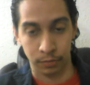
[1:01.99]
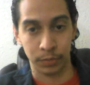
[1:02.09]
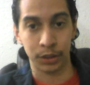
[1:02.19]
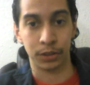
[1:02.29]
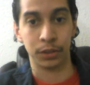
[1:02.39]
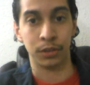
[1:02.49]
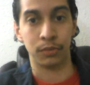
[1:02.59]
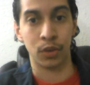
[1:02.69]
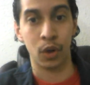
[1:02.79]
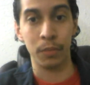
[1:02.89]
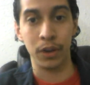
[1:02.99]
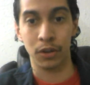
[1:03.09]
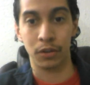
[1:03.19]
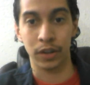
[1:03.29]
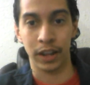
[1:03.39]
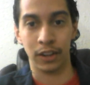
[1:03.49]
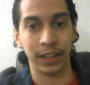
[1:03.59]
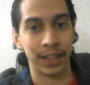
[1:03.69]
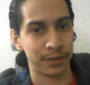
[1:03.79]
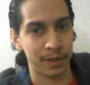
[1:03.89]
Mr. Romeo
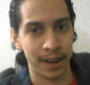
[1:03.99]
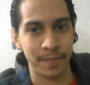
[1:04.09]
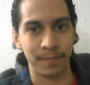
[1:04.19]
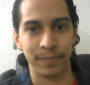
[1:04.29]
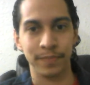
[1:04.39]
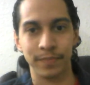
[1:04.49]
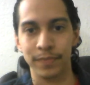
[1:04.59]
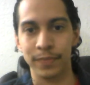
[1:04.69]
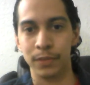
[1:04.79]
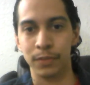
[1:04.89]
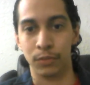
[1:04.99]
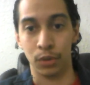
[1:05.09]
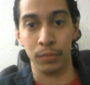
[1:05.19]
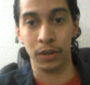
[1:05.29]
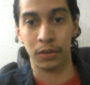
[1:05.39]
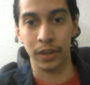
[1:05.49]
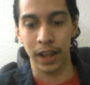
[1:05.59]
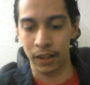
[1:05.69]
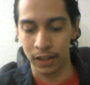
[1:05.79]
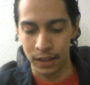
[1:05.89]
Crennel, that's right, Romeo
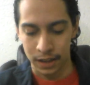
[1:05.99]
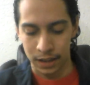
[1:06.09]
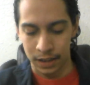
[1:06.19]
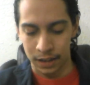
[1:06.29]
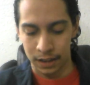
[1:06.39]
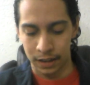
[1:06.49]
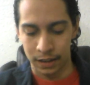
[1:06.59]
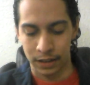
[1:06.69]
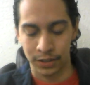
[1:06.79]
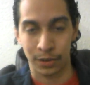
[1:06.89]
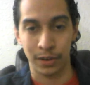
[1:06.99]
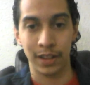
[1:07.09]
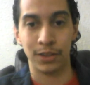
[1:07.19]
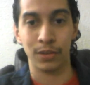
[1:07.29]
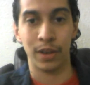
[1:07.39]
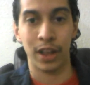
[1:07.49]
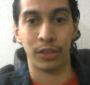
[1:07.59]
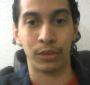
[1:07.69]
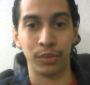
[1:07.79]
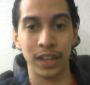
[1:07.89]
Crennel, has agreed to a
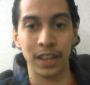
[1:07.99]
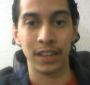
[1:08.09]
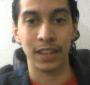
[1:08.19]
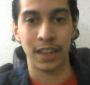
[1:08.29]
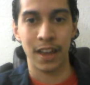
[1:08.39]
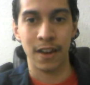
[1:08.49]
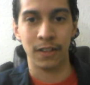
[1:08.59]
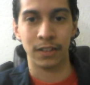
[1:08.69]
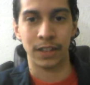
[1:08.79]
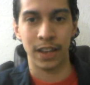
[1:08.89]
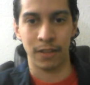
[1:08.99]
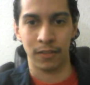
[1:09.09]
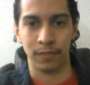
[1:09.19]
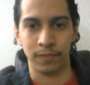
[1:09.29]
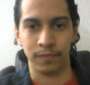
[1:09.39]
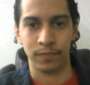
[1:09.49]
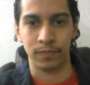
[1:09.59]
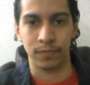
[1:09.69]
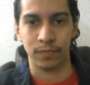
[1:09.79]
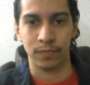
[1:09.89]
3-year deal
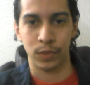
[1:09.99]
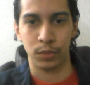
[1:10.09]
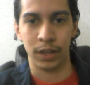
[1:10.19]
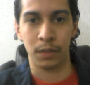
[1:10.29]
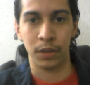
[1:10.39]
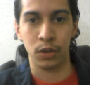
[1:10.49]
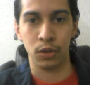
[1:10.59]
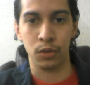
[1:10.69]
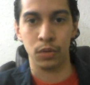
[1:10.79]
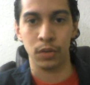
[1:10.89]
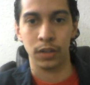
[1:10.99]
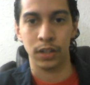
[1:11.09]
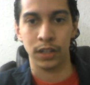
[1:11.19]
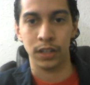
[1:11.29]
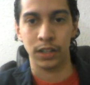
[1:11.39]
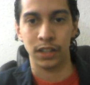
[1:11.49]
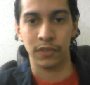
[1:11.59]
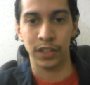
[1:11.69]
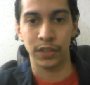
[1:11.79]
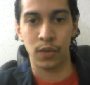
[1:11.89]
to become the new
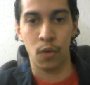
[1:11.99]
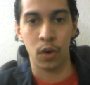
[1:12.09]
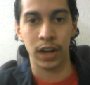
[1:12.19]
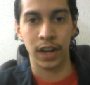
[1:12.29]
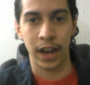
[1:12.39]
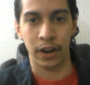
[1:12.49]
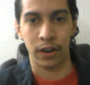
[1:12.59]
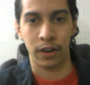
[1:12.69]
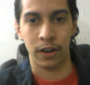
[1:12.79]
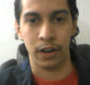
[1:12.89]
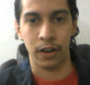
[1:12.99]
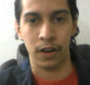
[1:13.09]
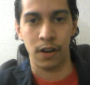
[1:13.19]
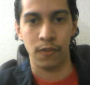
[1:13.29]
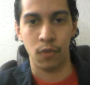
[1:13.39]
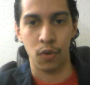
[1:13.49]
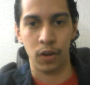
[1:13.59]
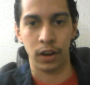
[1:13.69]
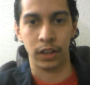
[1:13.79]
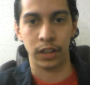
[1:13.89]
defensive coordinator
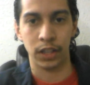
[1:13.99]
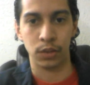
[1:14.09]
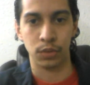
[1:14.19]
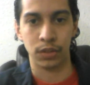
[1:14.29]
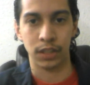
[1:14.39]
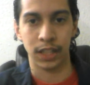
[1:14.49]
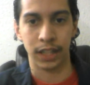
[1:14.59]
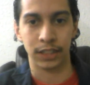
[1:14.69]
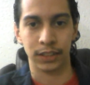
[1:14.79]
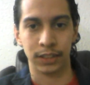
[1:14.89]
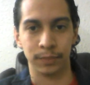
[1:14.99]
for the Houston Texans.